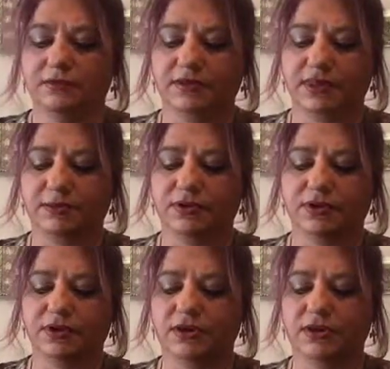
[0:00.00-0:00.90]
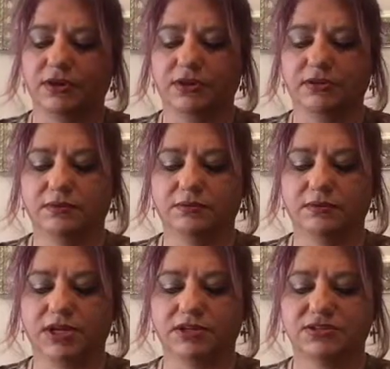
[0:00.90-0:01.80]
for that part. And
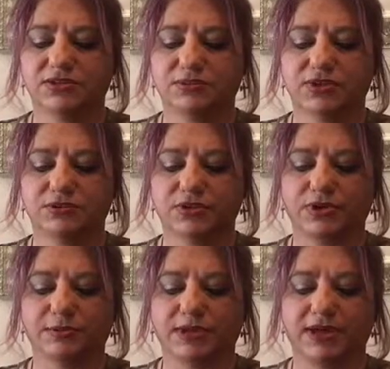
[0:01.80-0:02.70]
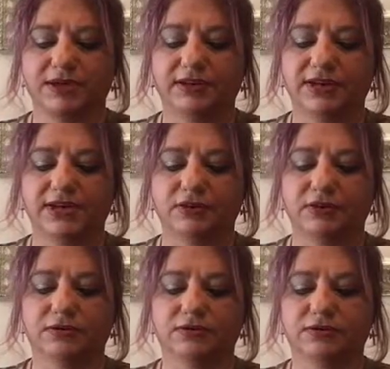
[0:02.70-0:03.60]
not too much worried about how neat
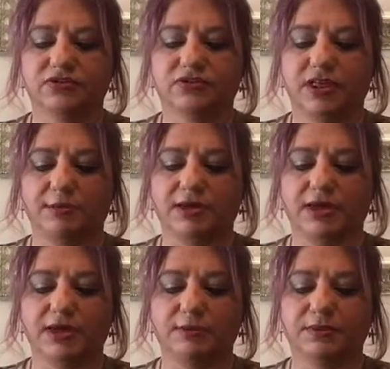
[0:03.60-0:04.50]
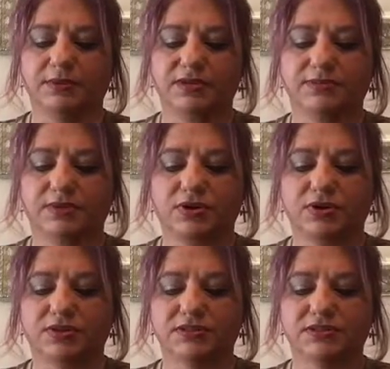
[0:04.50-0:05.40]
or sloppy I am on this
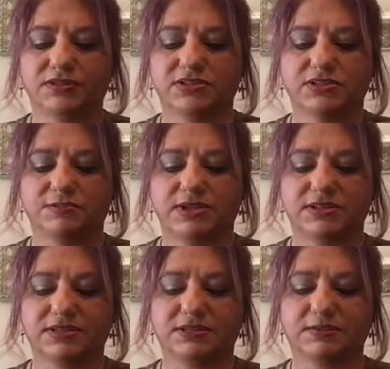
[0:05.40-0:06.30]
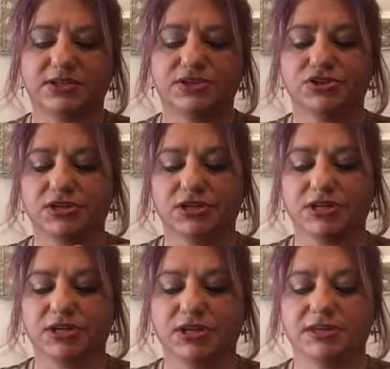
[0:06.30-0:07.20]
part, because it's just basically making sure I get
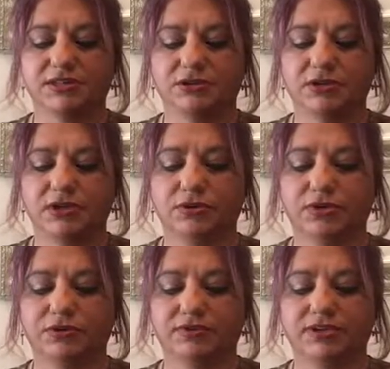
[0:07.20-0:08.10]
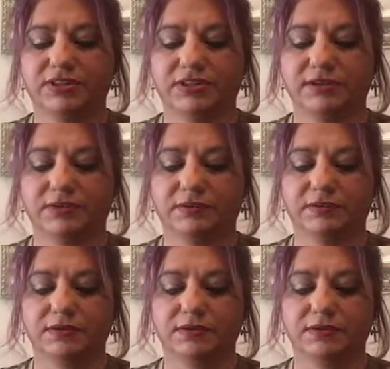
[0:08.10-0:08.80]
a nice little coat on everything.